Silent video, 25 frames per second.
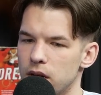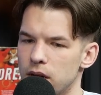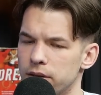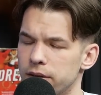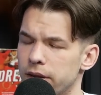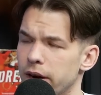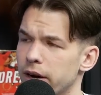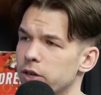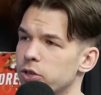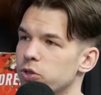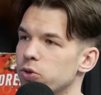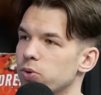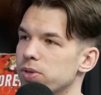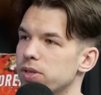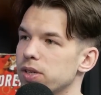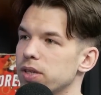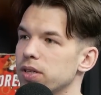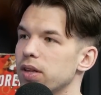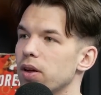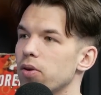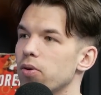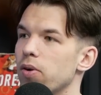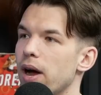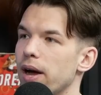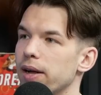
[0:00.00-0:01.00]
they're choosing
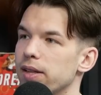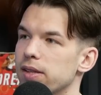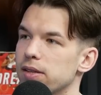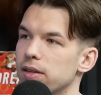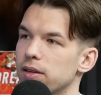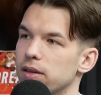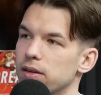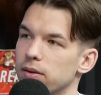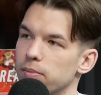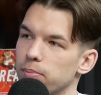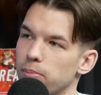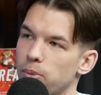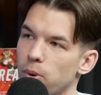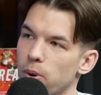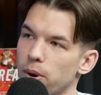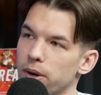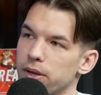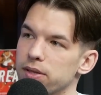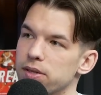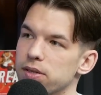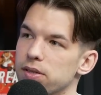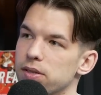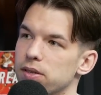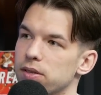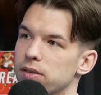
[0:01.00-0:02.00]
the right
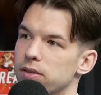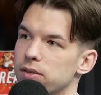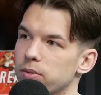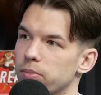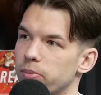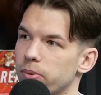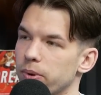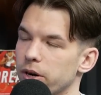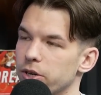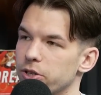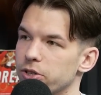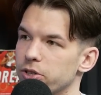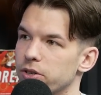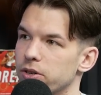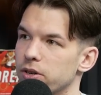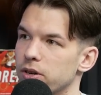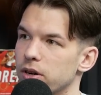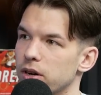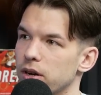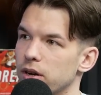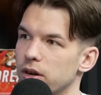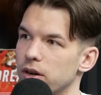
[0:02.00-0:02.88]
points to pressure